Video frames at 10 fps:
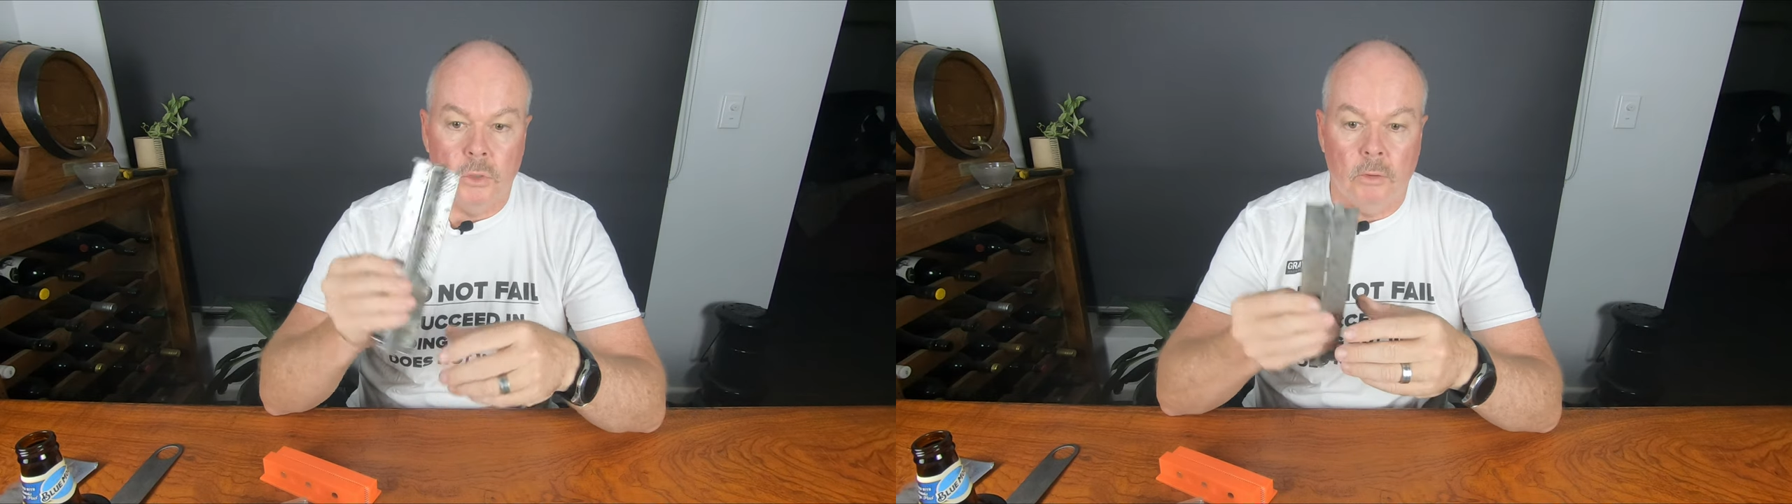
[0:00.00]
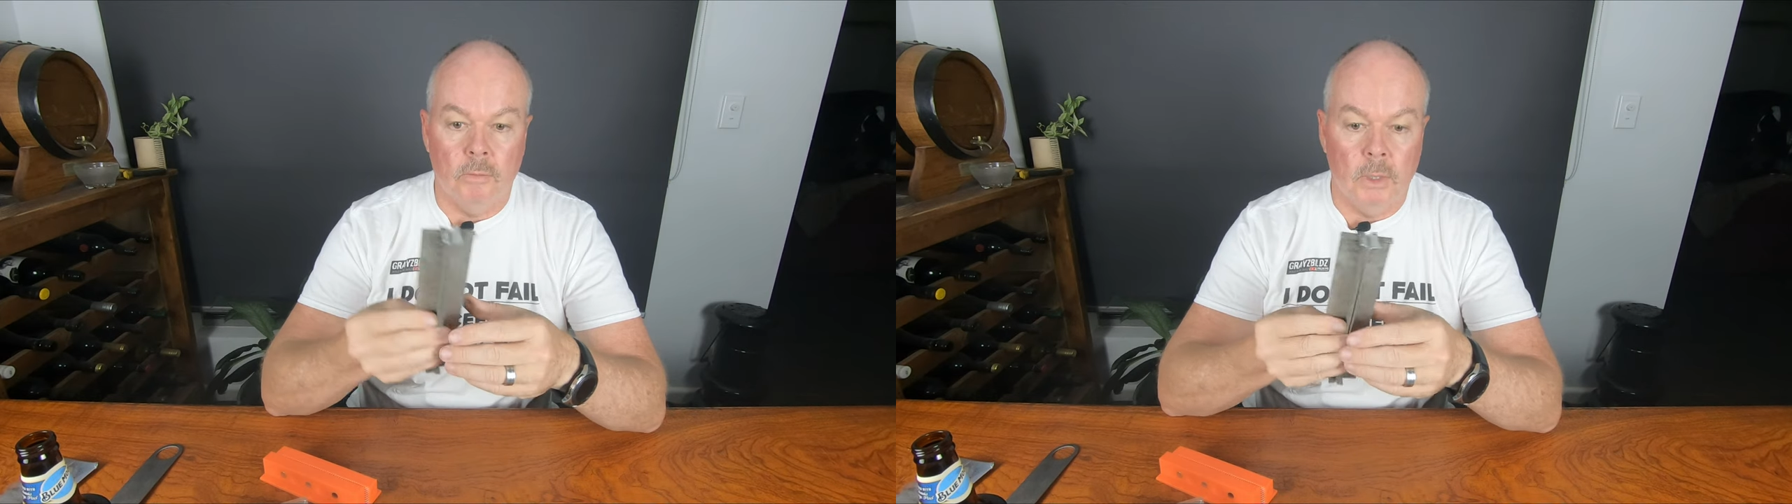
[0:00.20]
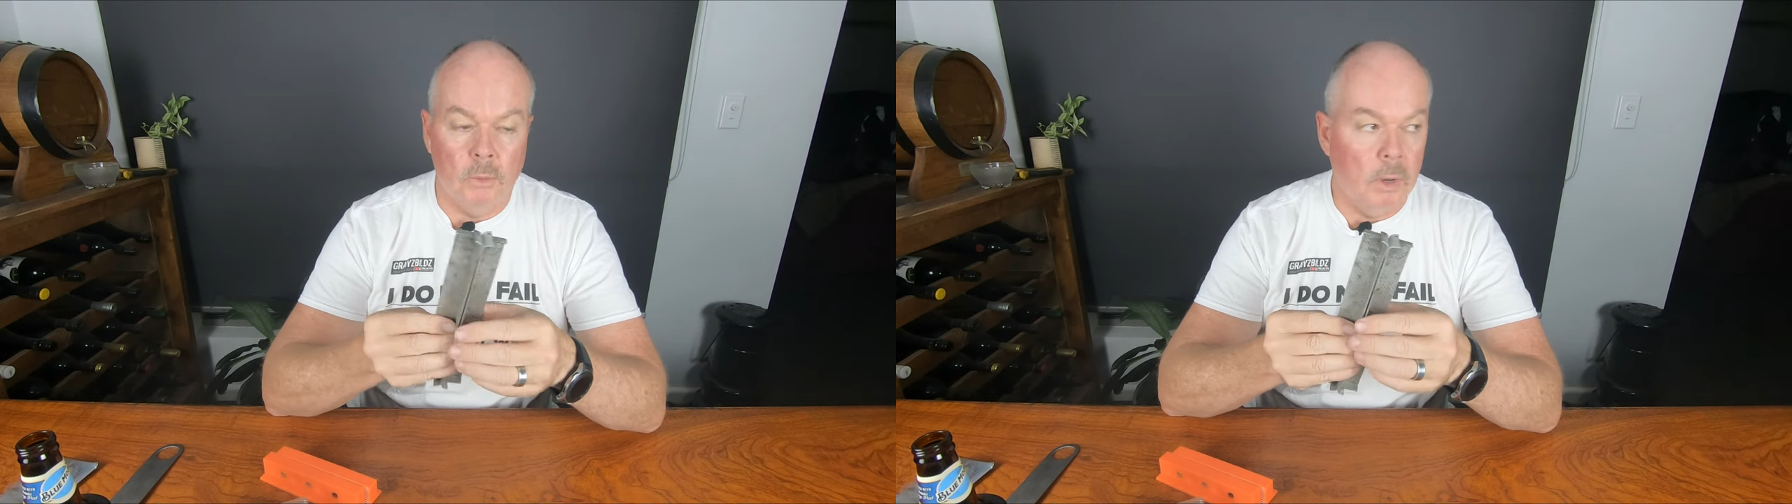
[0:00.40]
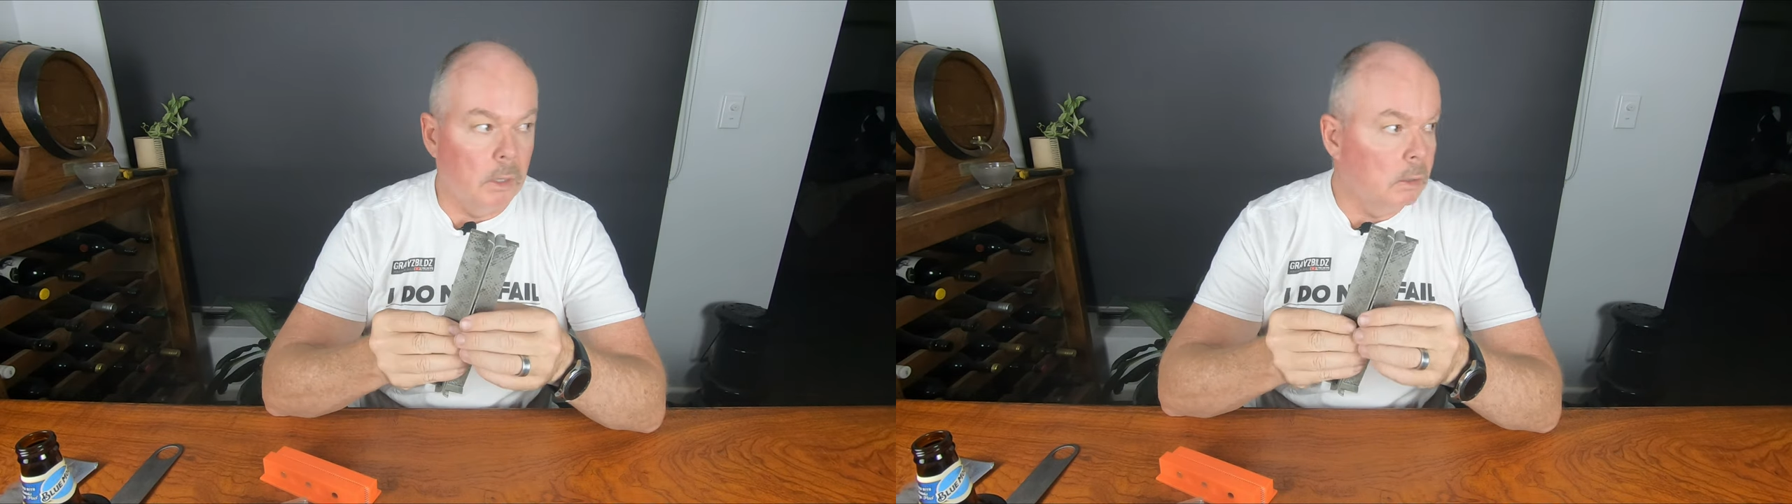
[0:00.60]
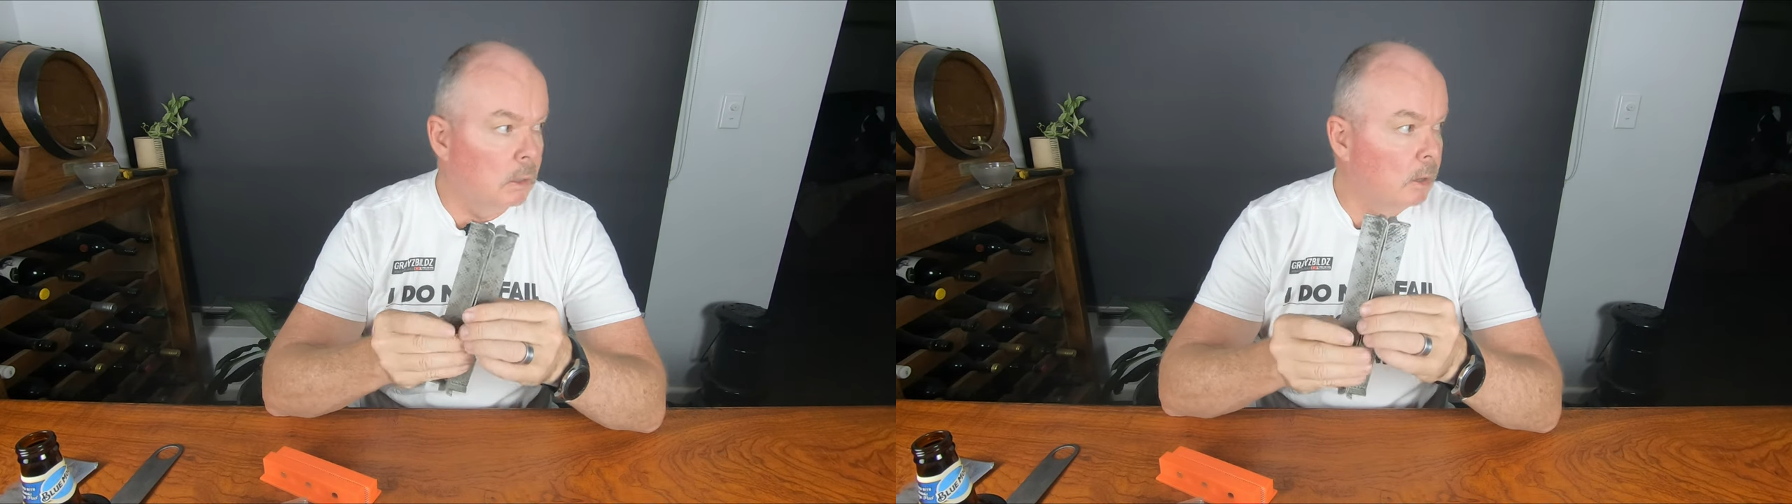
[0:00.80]
served me
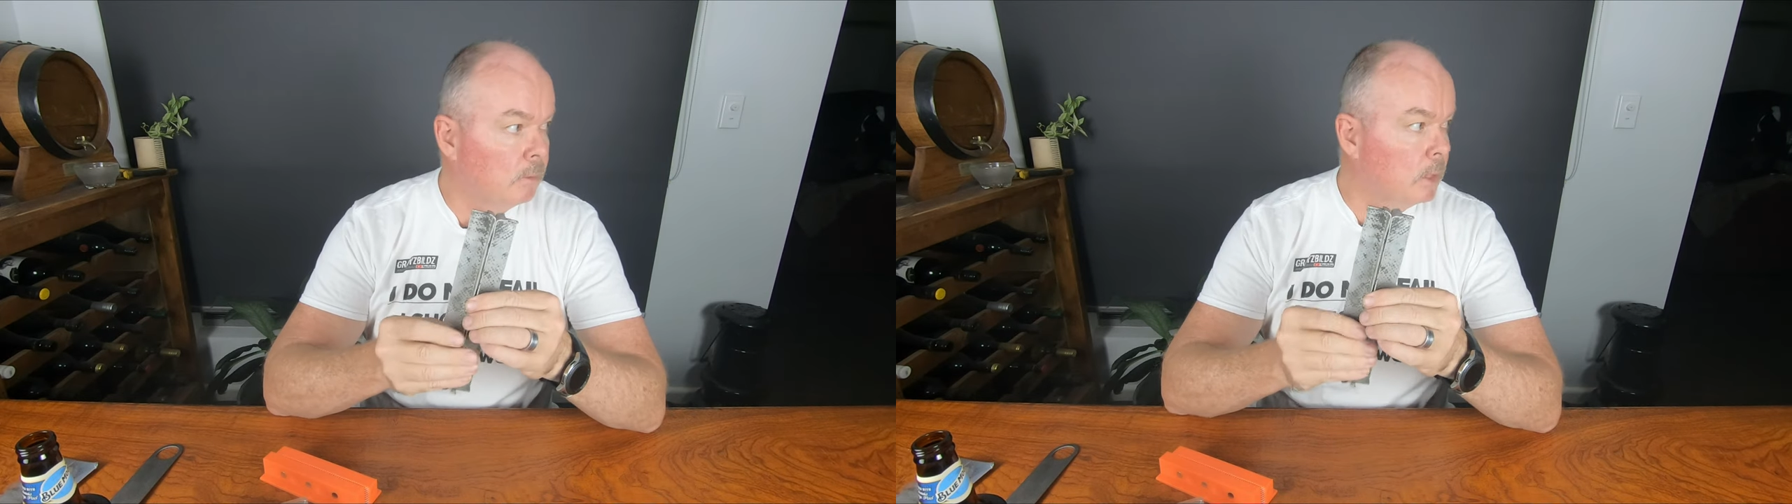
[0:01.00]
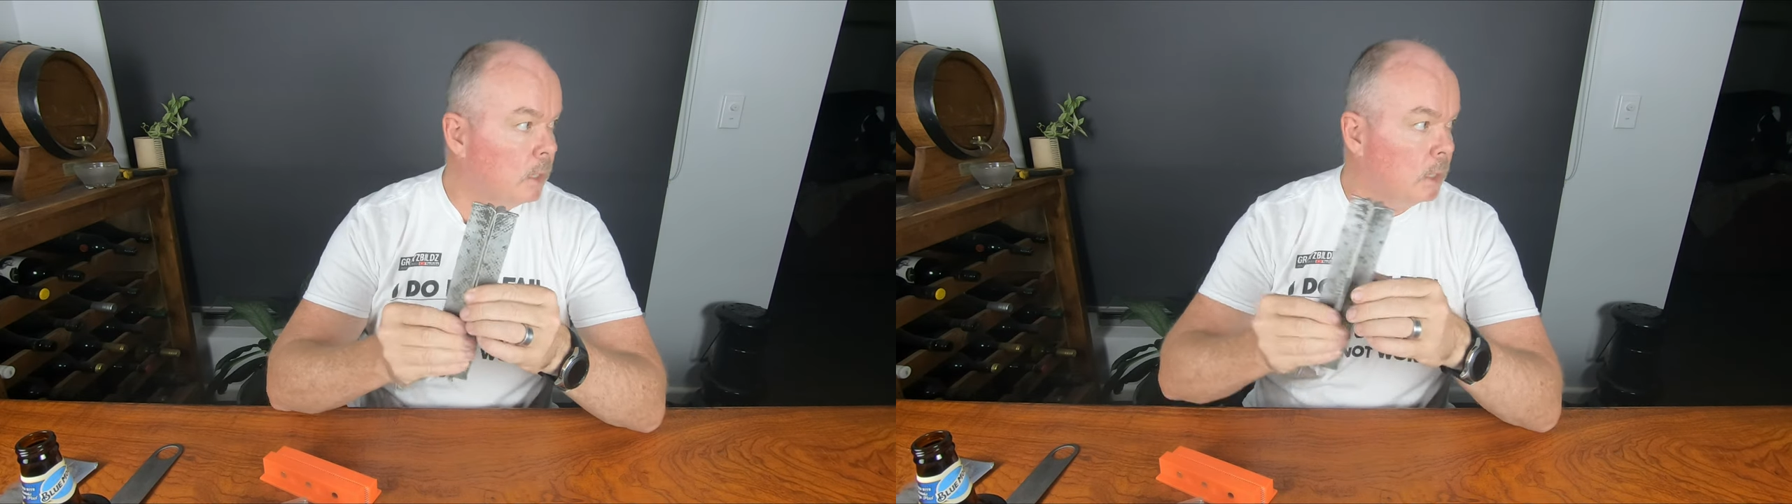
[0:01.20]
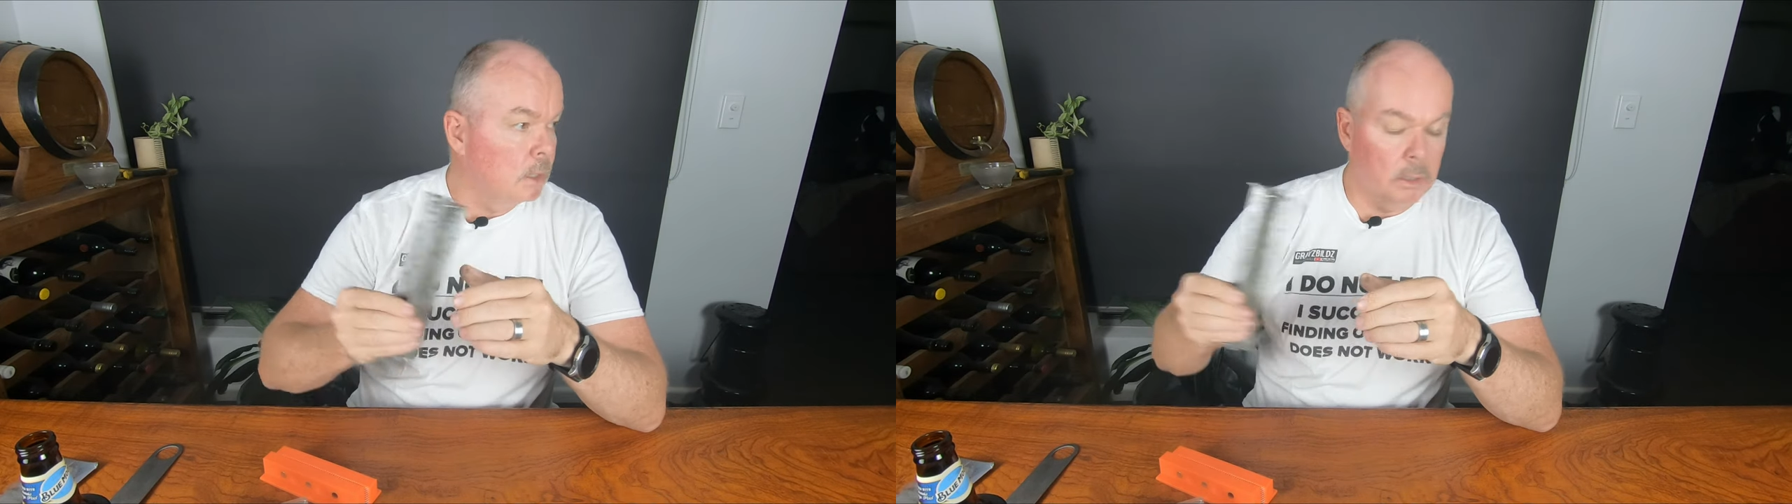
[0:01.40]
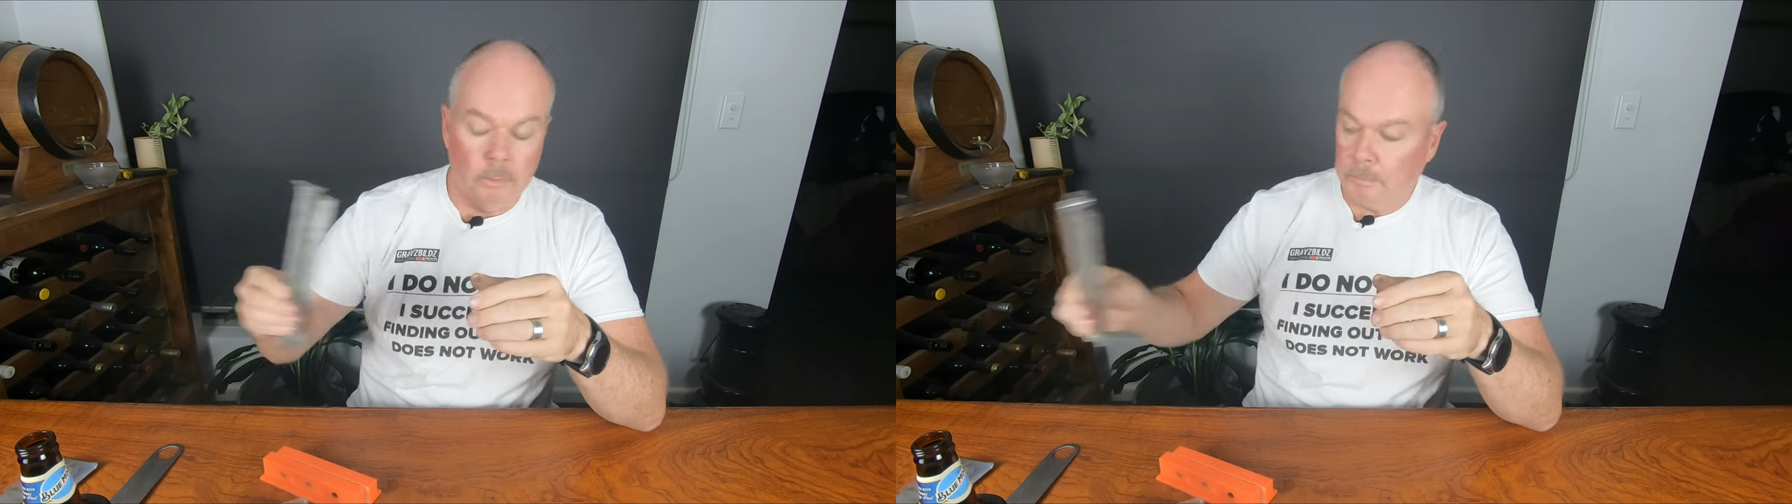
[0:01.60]
well over the years.